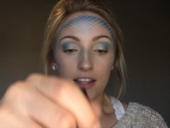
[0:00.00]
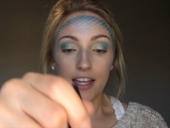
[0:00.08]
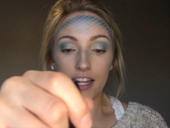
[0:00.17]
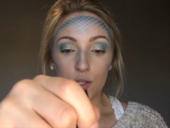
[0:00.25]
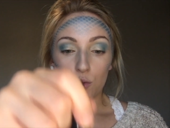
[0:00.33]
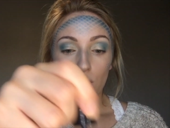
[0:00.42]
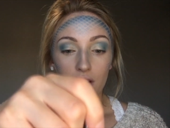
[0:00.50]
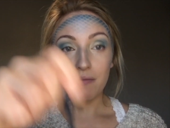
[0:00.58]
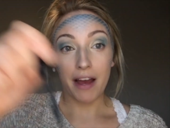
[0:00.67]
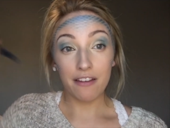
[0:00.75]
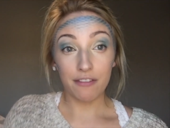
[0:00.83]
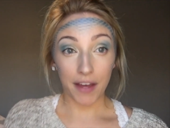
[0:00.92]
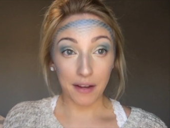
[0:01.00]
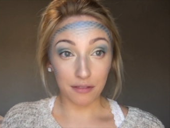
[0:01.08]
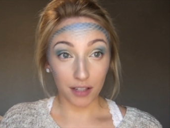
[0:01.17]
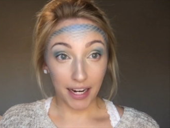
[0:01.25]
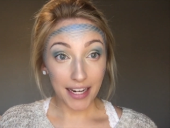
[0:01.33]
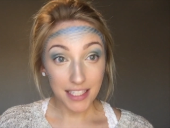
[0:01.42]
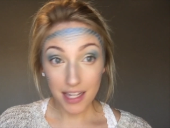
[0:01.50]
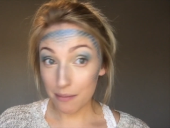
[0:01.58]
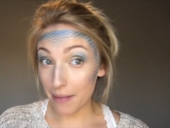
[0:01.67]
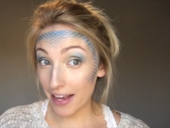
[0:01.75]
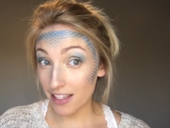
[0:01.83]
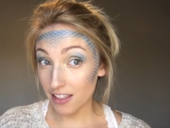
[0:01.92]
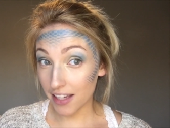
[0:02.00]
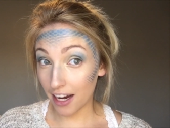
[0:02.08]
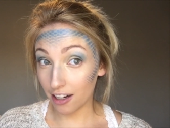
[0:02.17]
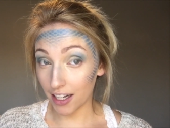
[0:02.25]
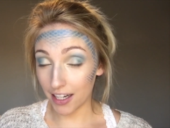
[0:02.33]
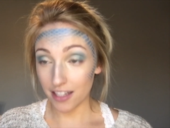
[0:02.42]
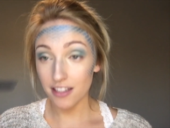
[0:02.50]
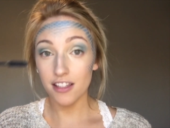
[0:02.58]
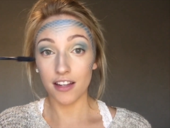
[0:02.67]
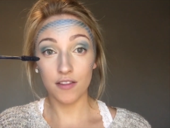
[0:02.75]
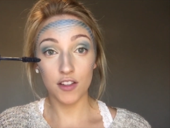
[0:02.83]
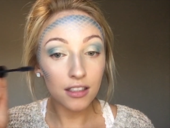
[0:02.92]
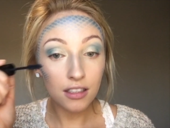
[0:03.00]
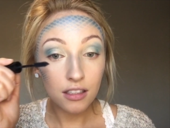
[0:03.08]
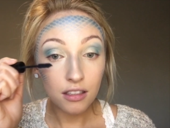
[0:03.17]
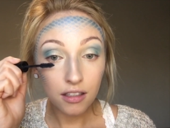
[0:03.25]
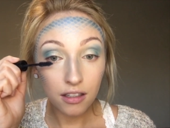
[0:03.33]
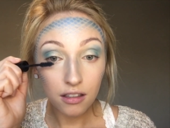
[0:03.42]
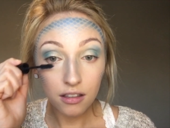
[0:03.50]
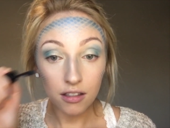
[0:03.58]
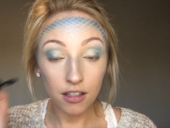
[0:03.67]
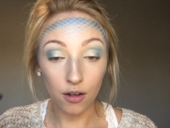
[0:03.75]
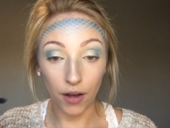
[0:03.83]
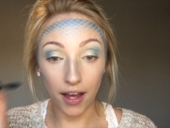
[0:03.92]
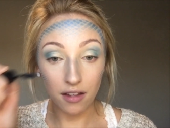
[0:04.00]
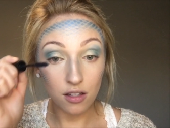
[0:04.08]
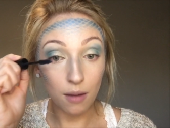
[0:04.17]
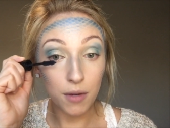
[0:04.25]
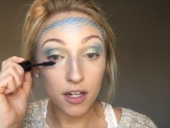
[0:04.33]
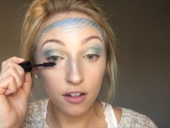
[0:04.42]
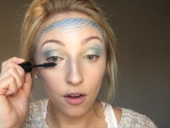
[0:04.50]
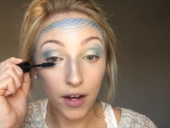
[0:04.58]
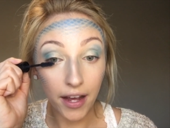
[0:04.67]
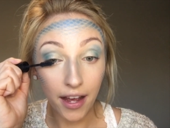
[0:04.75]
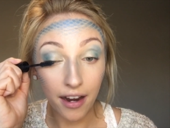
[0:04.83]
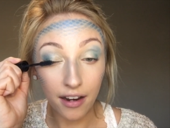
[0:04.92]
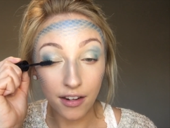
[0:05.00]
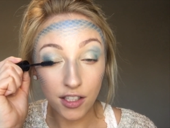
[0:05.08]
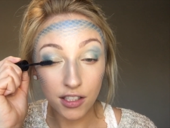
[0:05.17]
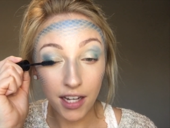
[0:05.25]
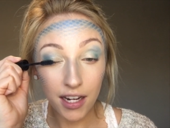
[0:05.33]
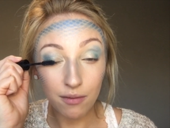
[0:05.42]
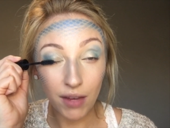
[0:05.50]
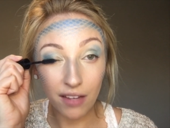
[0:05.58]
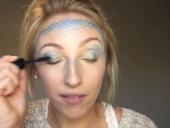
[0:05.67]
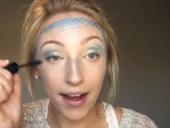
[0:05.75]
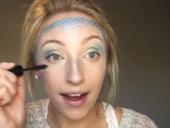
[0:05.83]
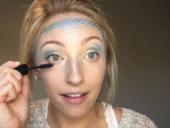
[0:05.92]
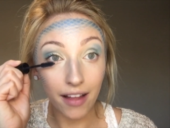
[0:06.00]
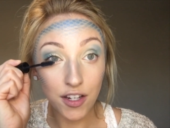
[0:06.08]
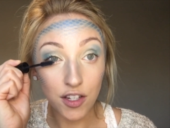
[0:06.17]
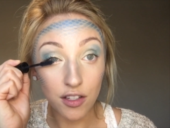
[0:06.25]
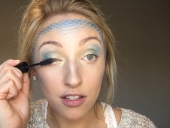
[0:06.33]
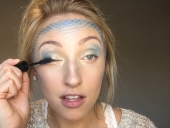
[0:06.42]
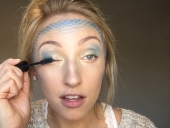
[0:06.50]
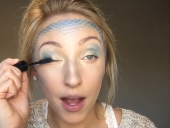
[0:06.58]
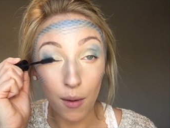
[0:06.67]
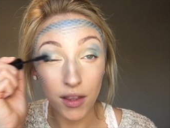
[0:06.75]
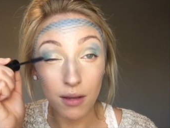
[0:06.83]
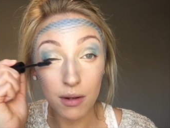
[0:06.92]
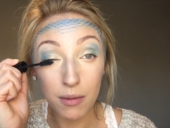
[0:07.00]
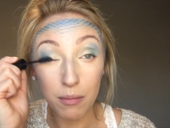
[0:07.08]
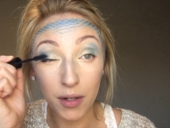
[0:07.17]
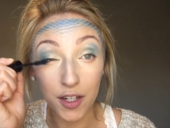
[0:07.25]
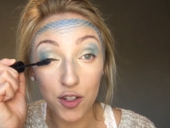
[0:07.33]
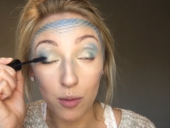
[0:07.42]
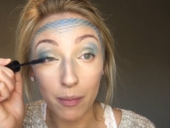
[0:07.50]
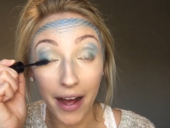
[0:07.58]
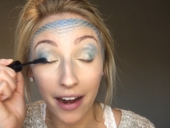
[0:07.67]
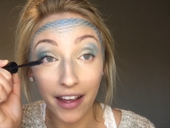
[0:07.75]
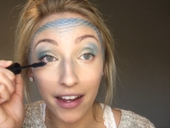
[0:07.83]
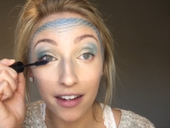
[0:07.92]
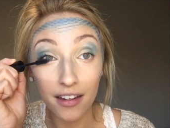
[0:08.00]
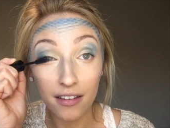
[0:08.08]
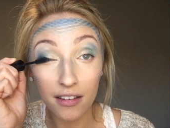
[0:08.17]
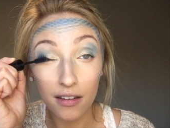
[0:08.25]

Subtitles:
It is one of my favorite mascaras. Okay, so I'm going to go ahead and just kind of make my eyelashes, I want them to be pretty dramatic.